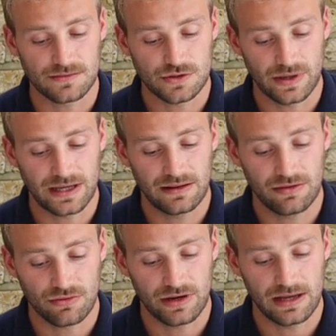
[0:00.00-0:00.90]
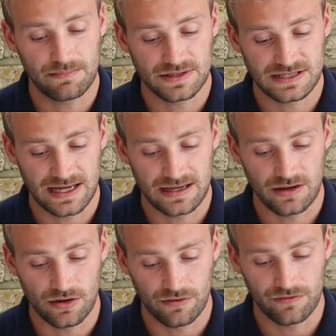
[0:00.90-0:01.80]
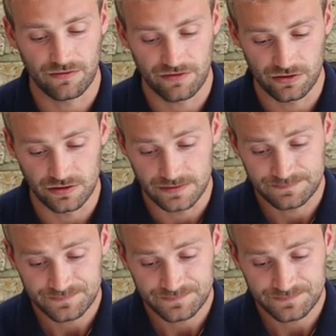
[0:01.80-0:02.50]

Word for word: up twenty-three percent of the food.